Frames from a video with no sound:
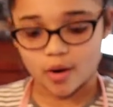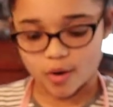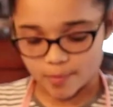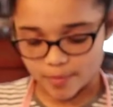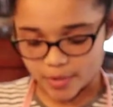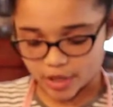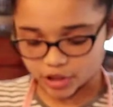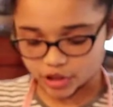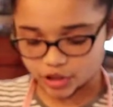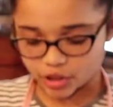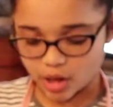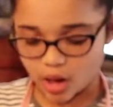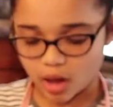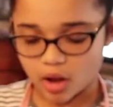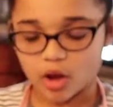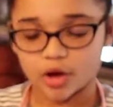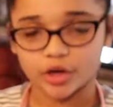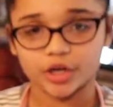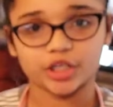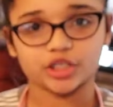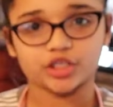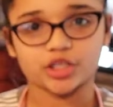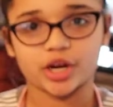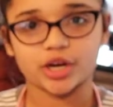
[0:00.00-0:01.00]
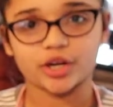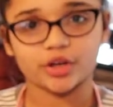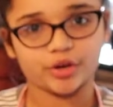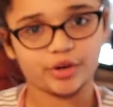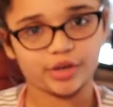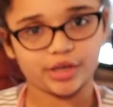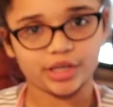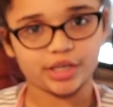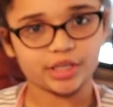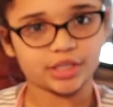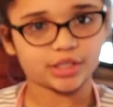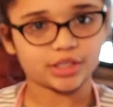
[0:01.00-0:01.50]
measured out all your dry
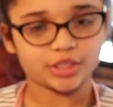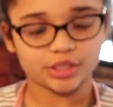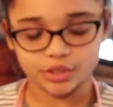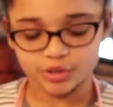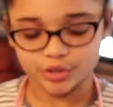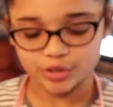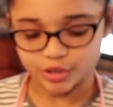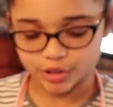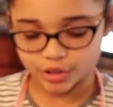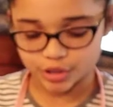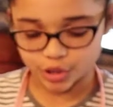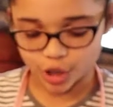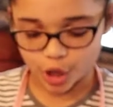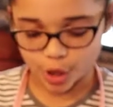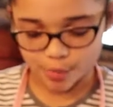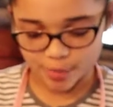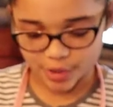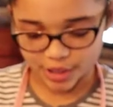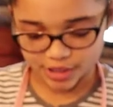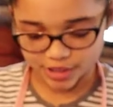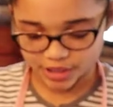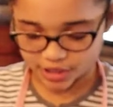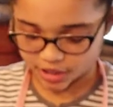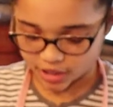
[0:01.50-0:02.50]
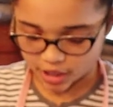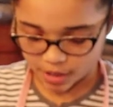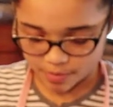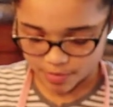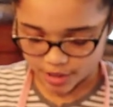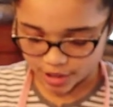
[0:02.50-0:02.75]
ingredients, you can start mixing them,